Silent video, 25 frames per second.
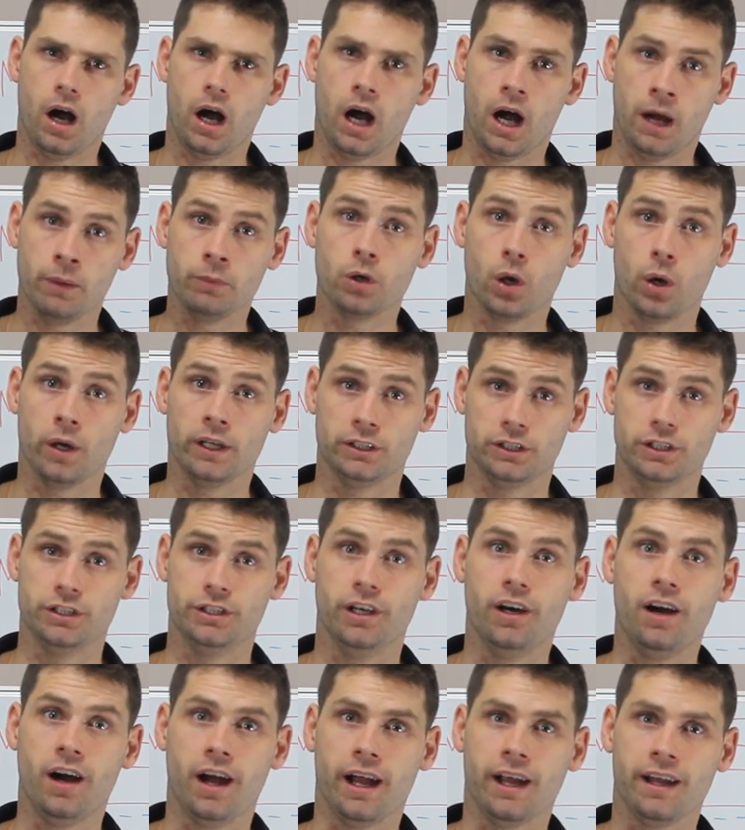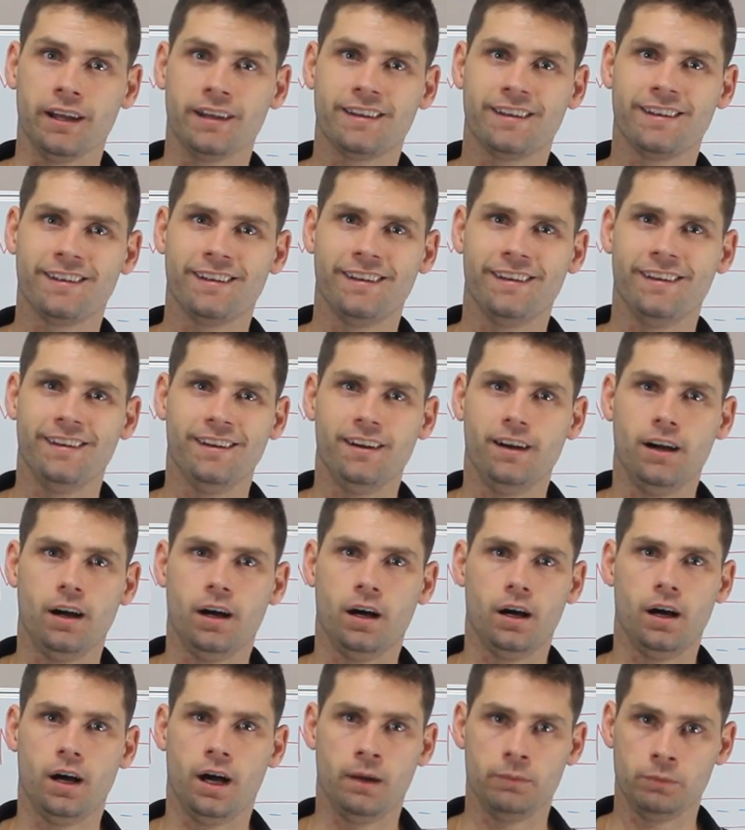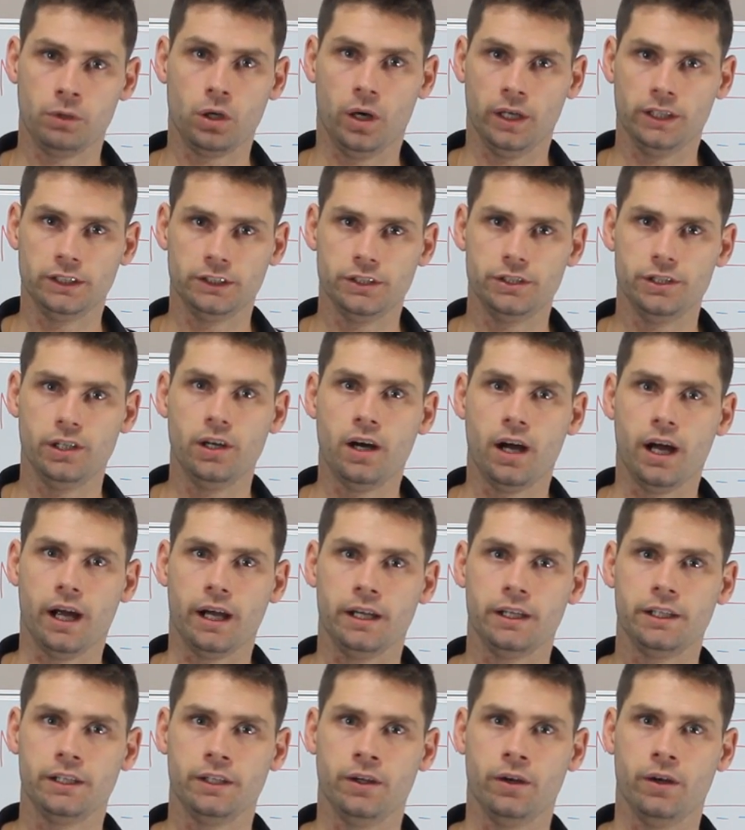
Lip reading: I'm going to die. I'm going to die.